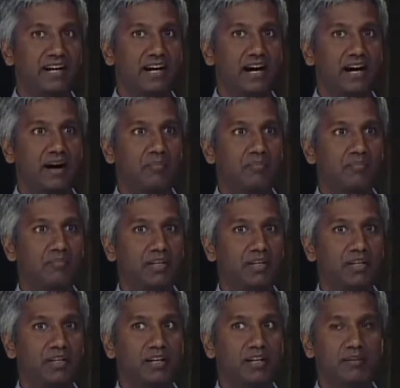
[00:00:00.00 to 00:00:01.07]

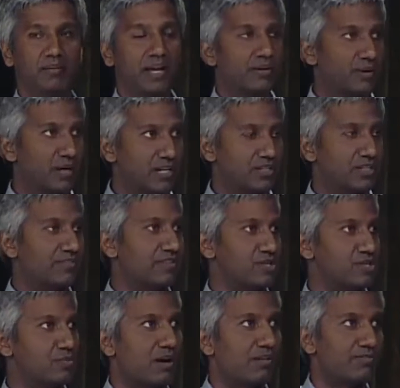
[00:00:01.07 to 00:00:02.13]
the penetration of
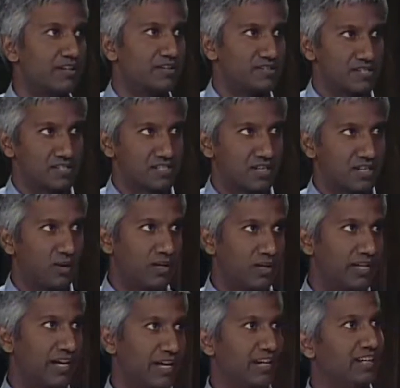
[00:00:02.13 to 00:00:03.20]
those smartphones is
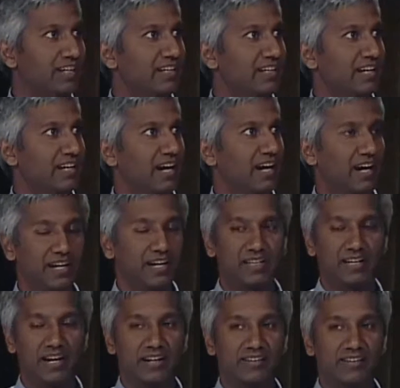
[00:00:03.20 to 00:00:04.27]
lower than
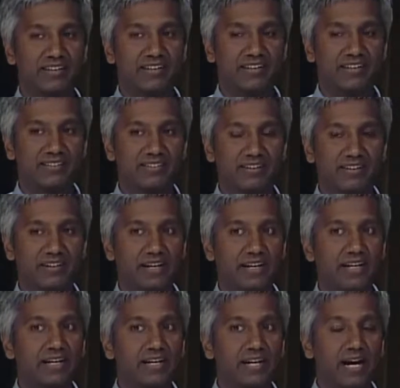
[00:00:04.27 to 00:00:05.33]
in the United States,
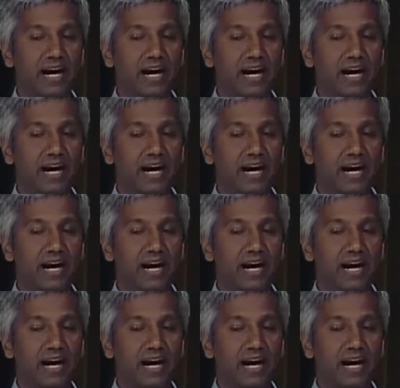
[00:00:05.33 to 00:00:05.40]
certainly.